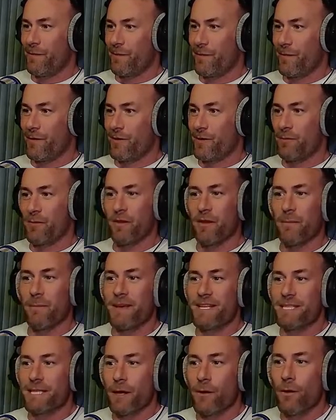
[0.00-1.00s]
something they
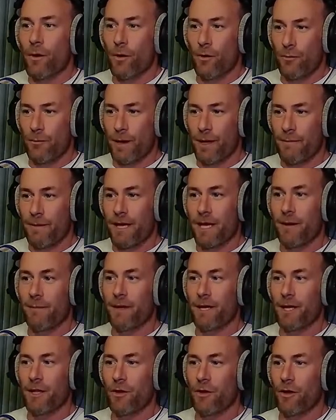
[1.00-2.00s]
missed out on by
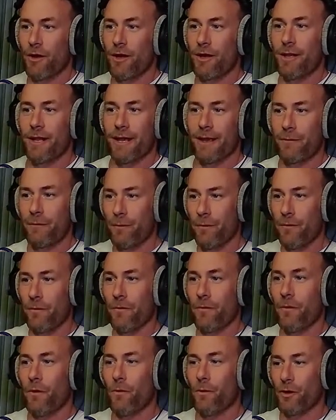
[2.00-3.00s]
becoming a lawyer. Like,
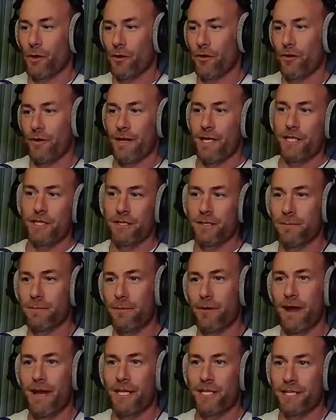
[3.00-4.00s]
what were your initial
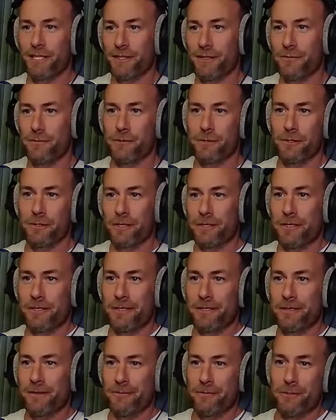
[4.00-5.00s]
impressions? Was
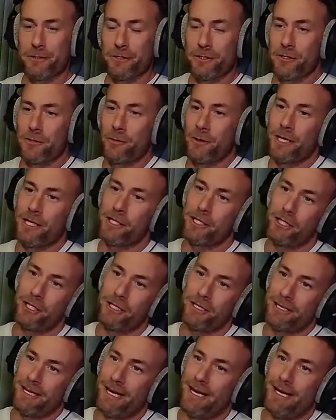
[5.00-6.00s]
the
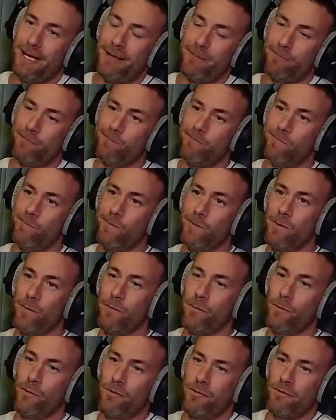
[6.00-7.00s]
switch
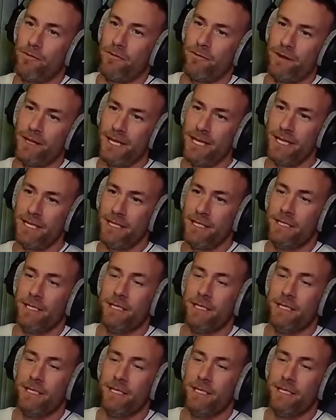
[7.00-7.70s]
more fulfilling?